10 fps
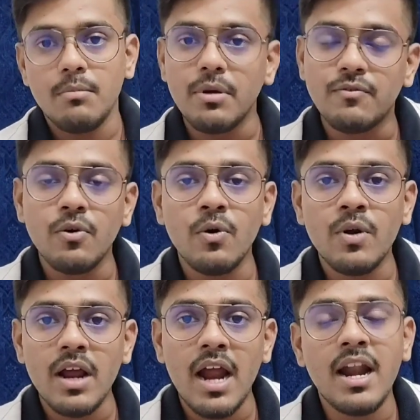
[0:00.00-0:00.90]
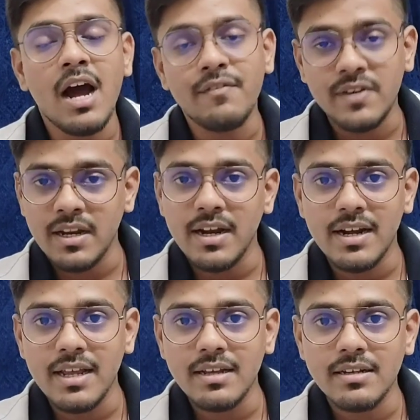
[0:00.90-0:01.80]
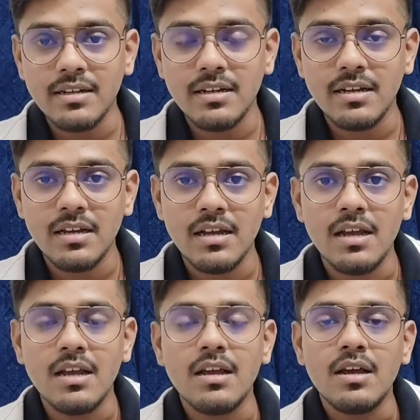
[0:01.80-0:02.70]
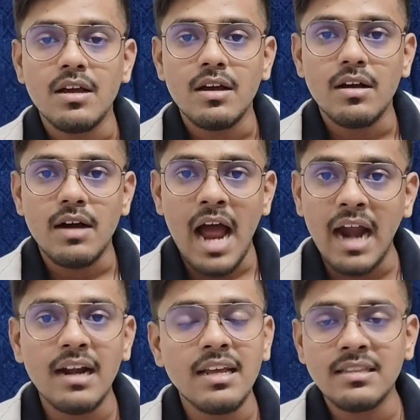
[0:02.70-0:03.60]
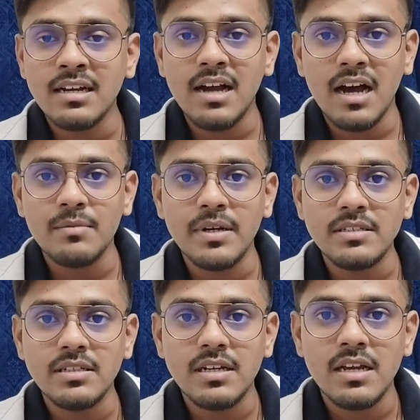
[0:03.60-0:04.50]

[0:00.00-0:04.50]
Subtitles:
before and after eating, handling the garbage,